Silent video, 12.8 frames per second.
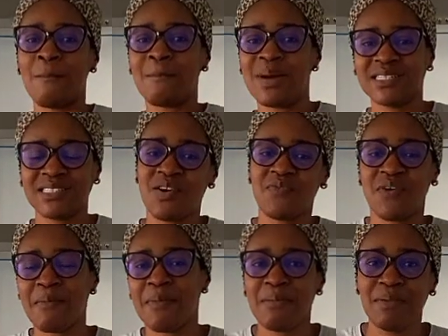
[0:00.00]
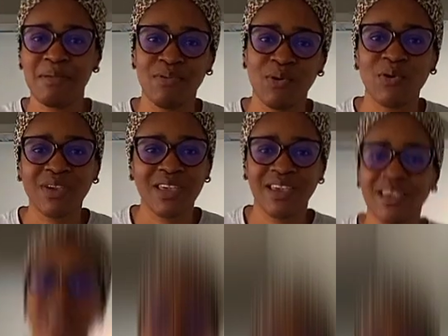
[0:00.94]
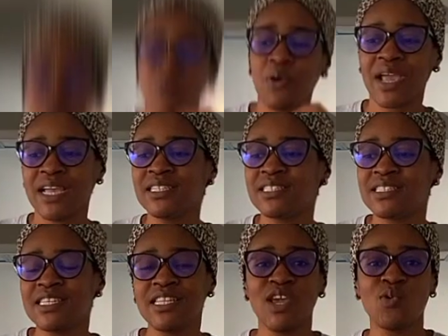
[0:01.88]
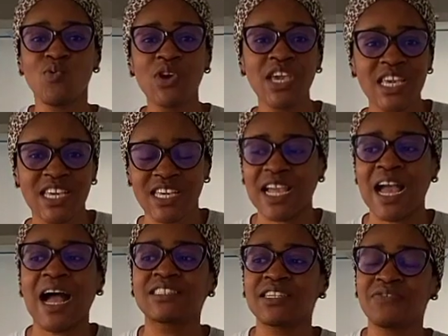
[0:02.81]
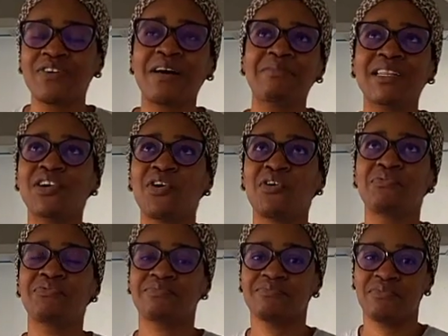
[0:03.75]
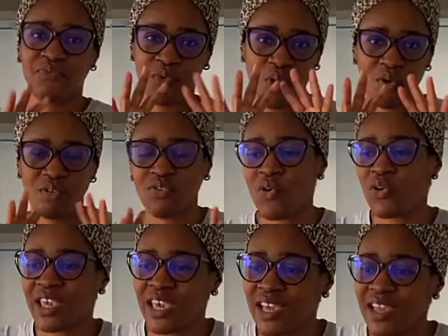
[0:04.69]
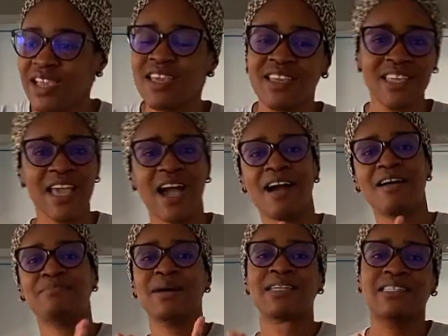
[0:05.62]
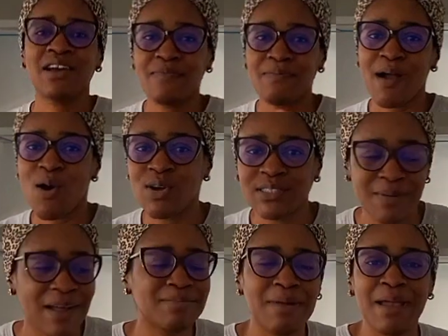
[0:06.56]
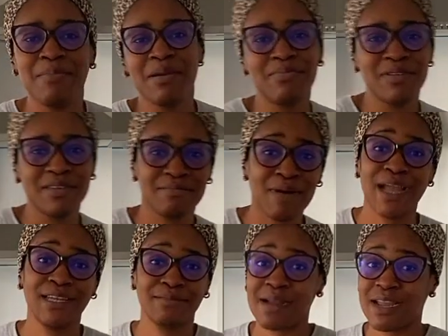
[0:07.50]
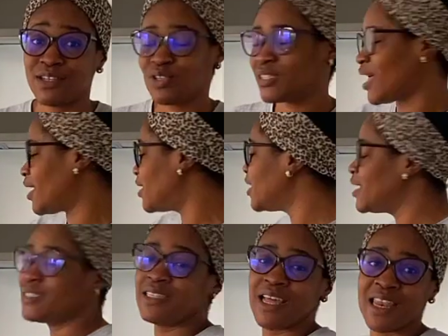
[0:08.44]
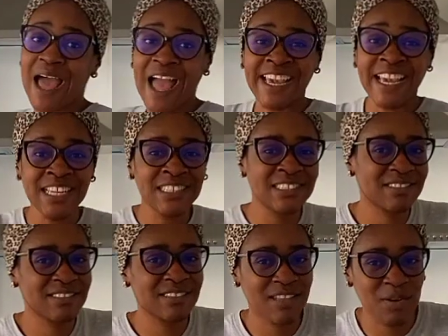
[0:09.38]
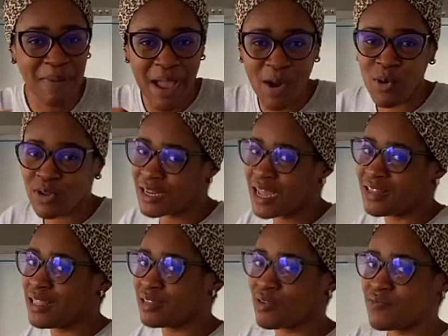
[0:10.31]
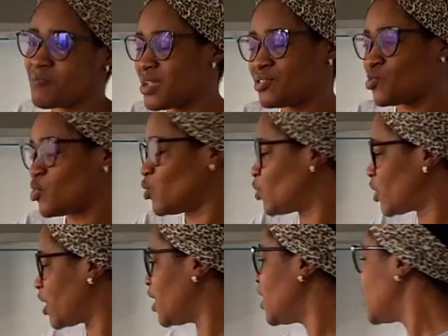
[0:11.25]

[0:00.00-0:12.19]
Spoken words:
myself and my baby. Okay, yeah, what we eat in a week as a family of four. Okay, yeah, myself, my husband, my baby, my daughter, then I eat my own and that of my son. Okay,